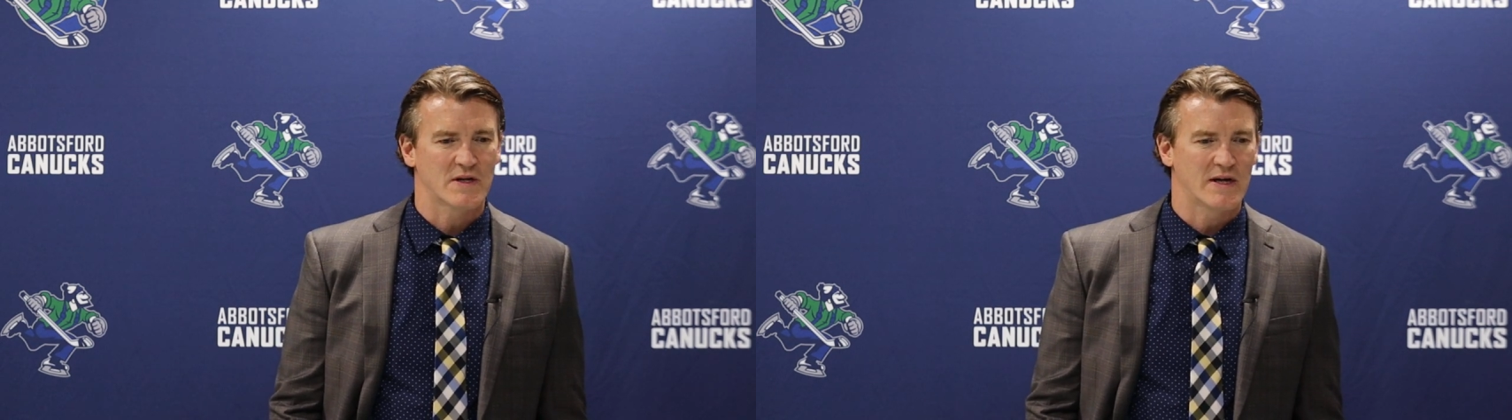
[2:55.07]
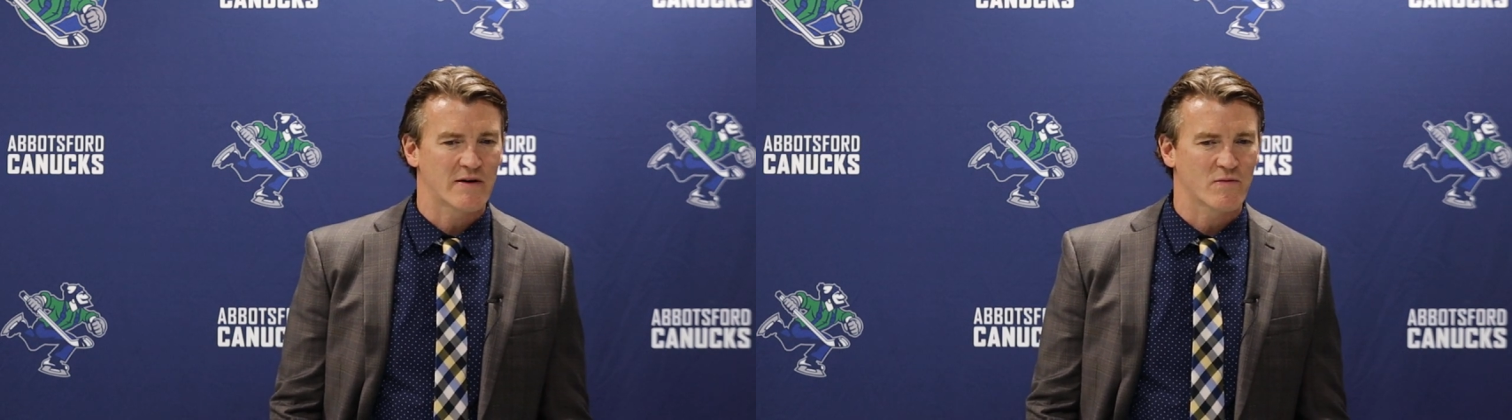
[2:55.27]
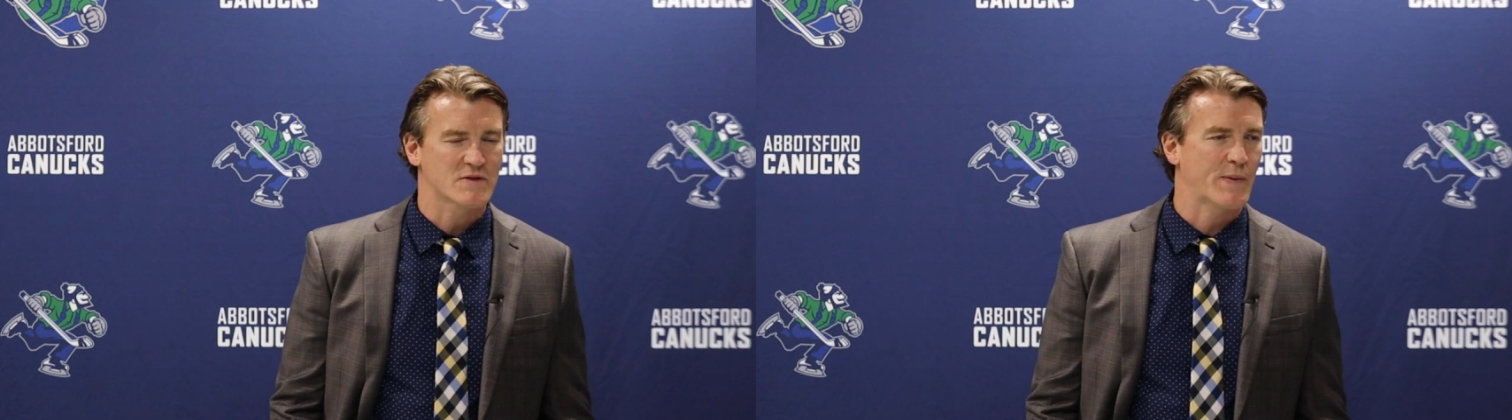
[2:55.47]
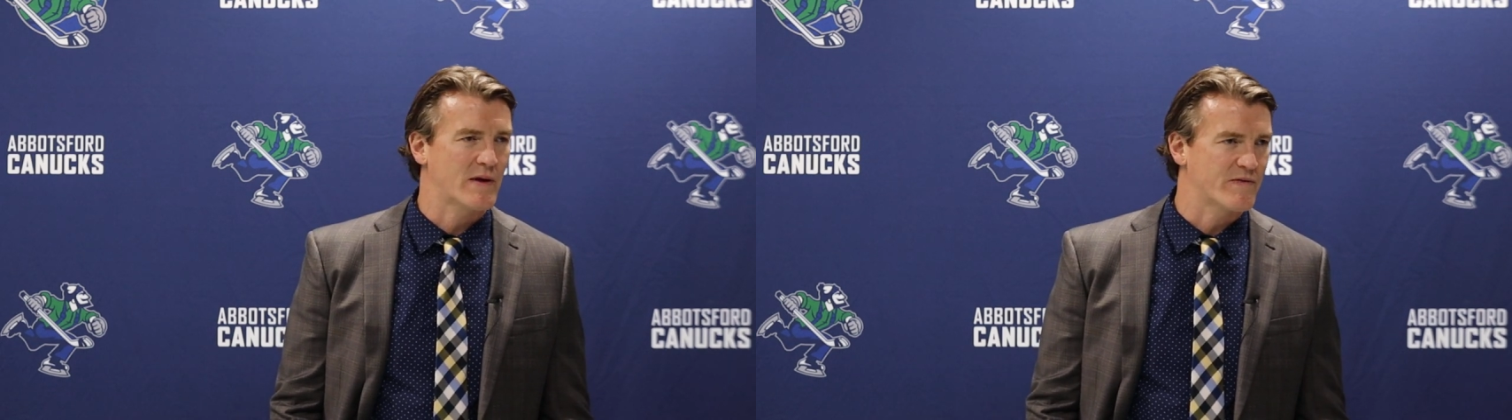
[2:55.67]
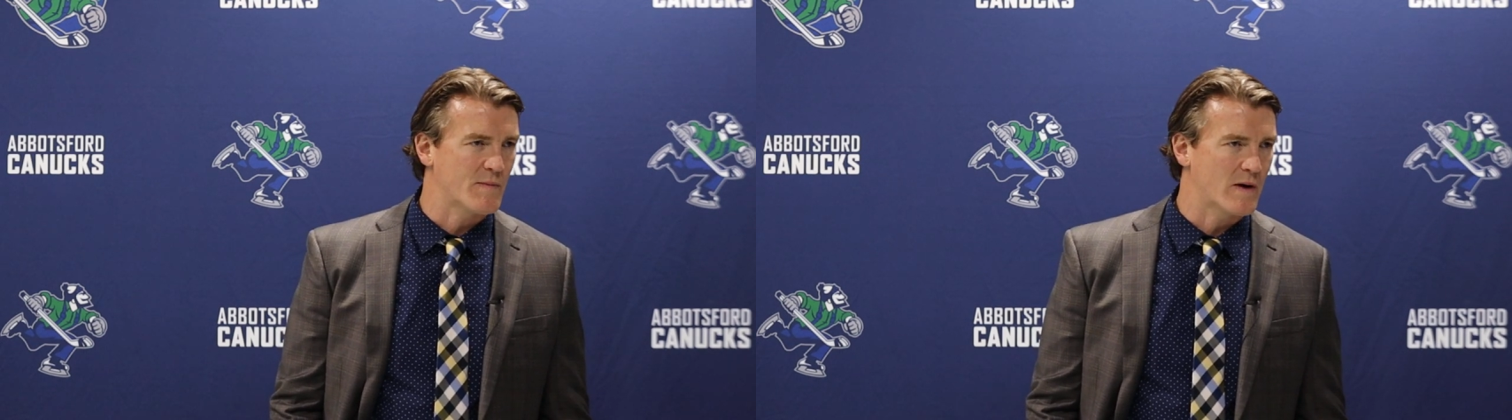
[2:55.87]
Everyone's
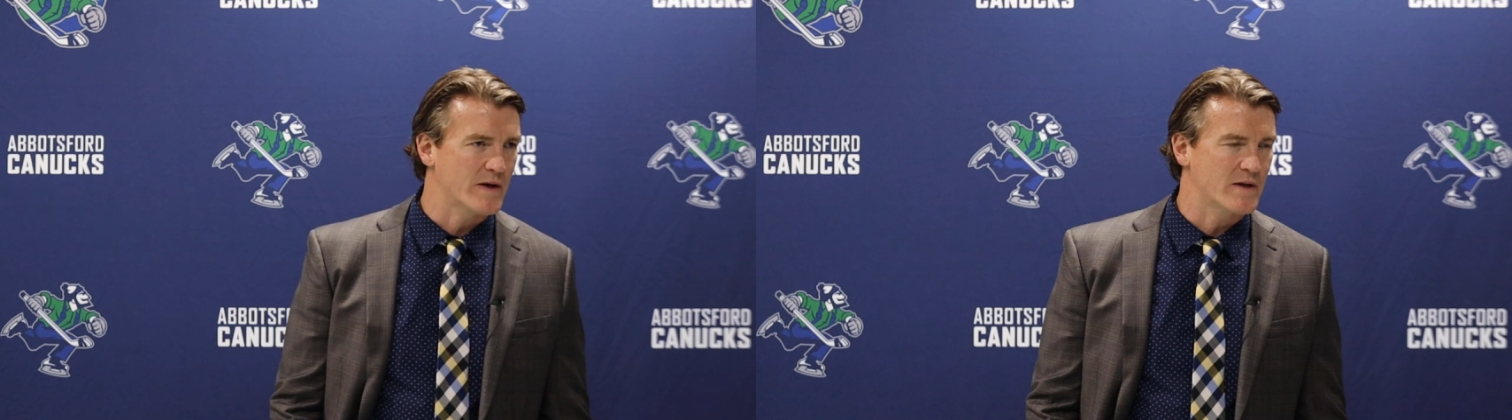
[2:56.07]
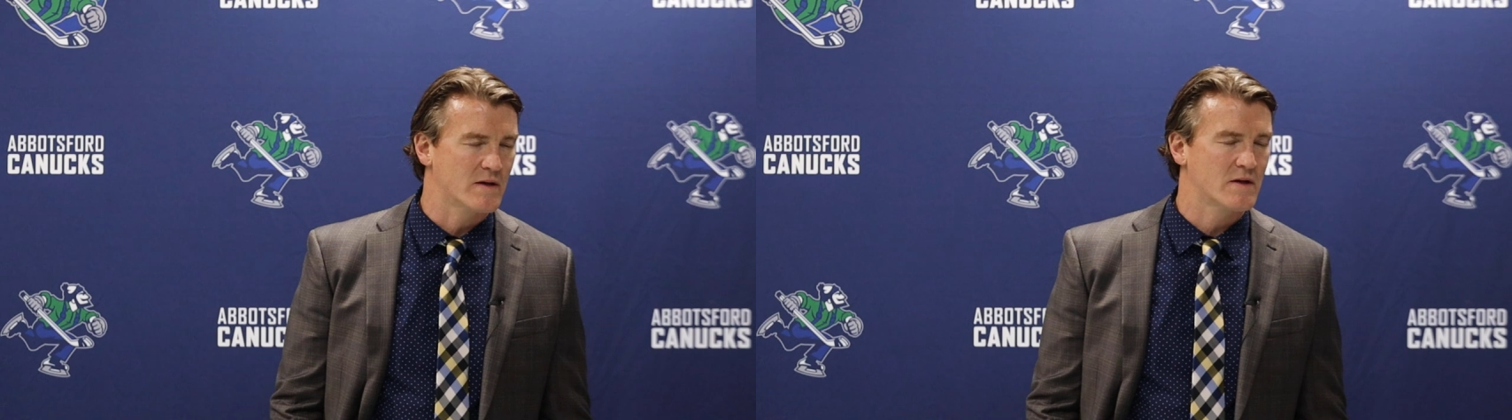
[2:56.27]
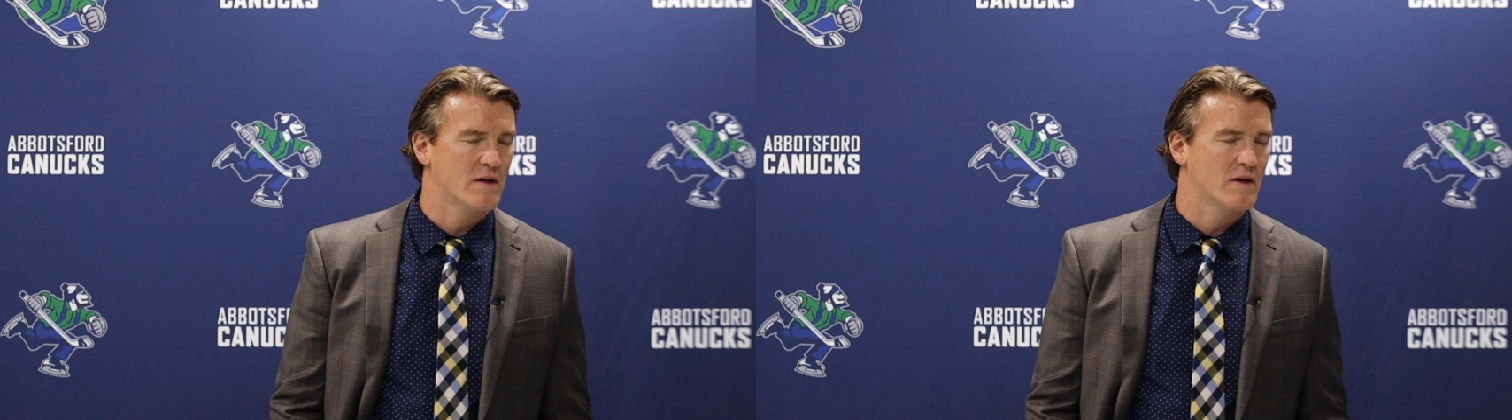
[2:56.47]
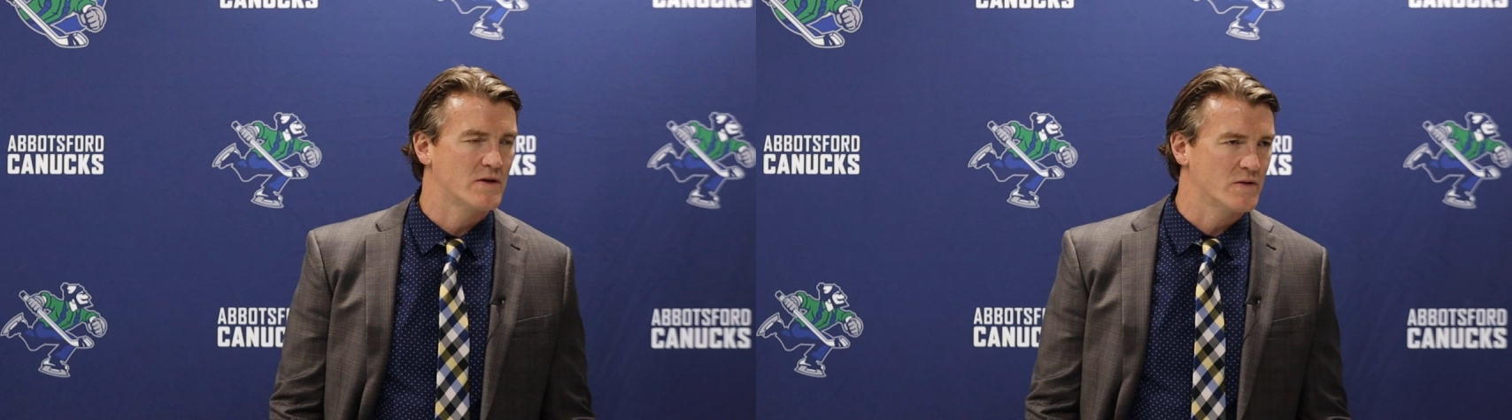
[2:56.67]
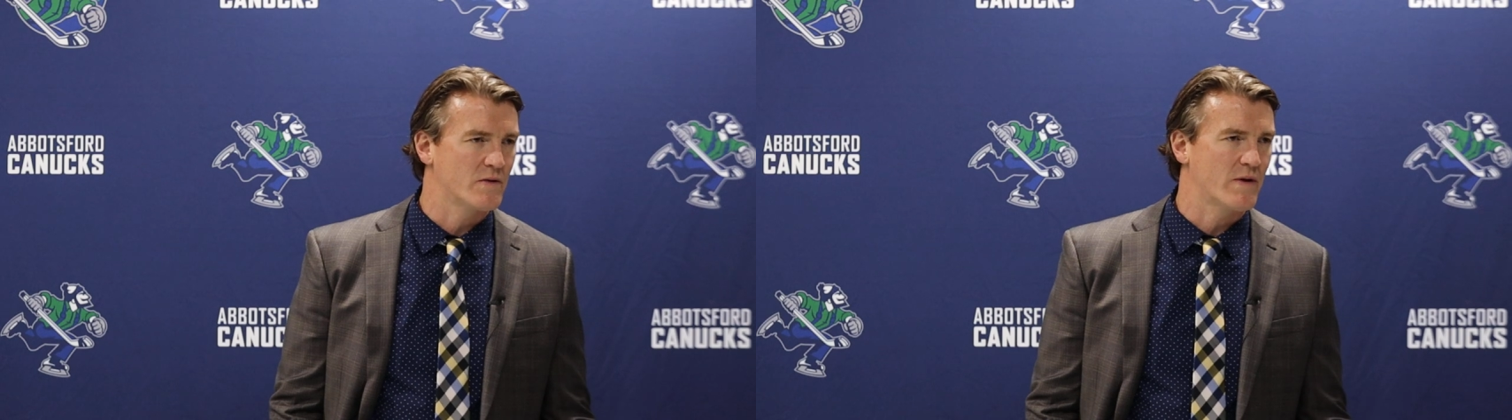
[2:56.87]
playing for Marty,
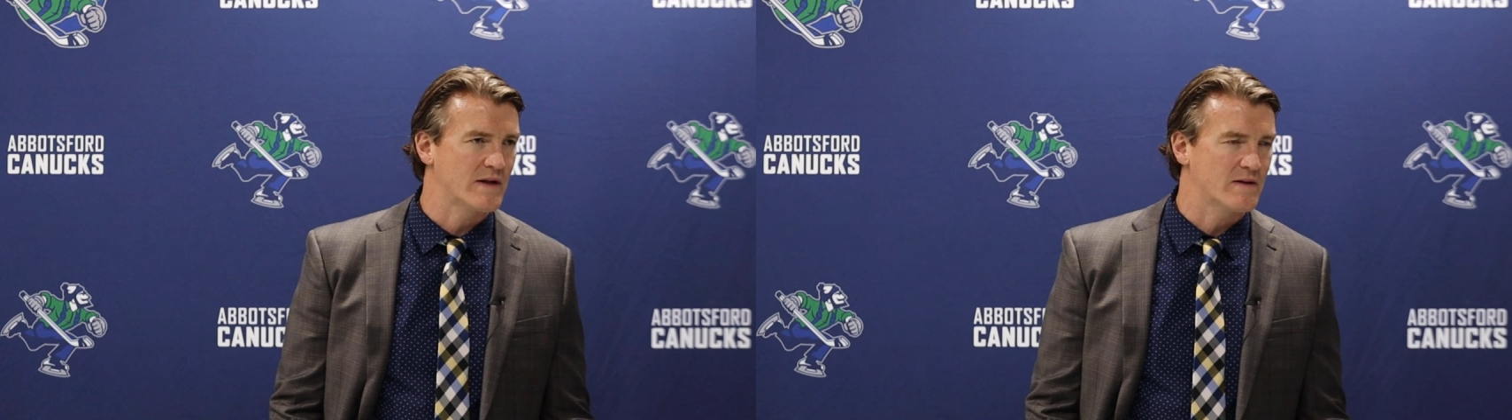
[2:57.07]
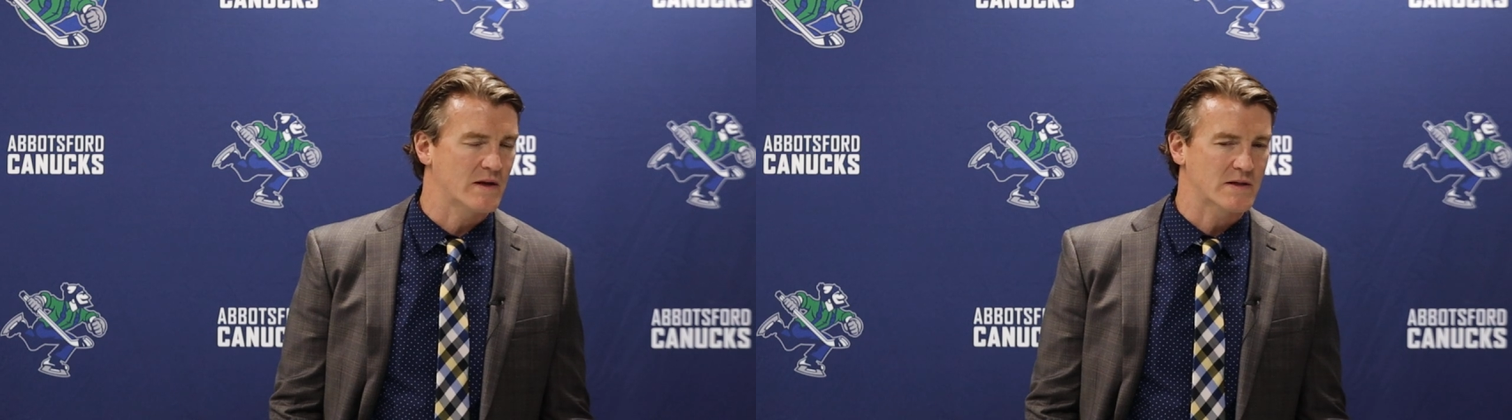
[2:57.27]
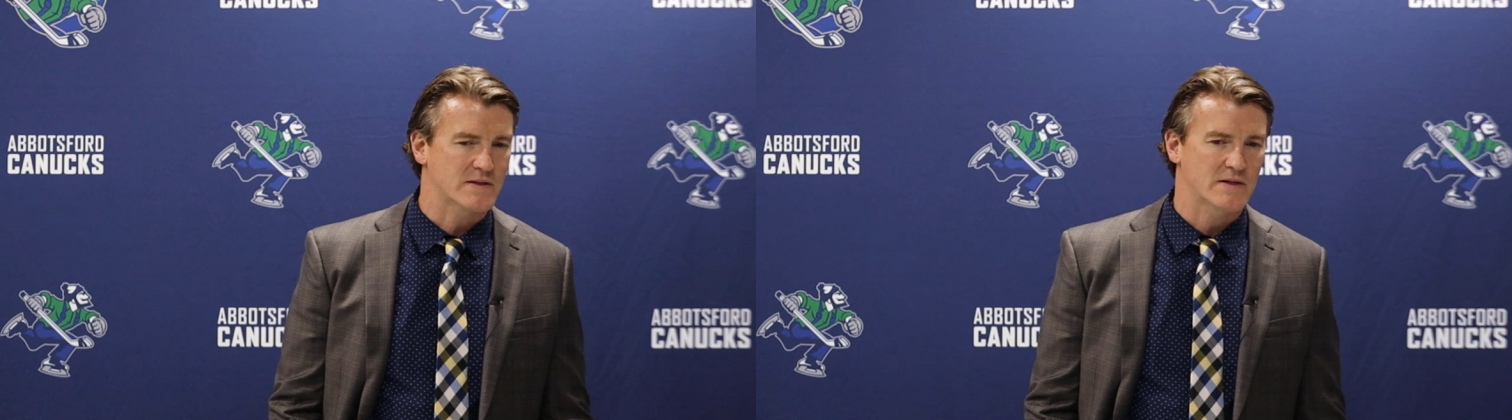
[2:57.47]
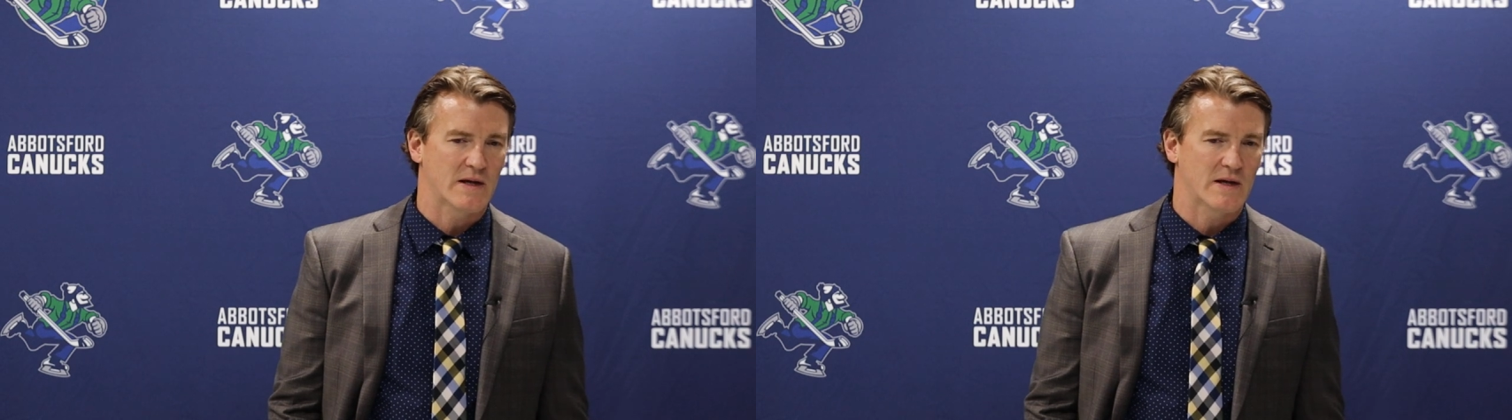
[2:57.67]
doing the right things.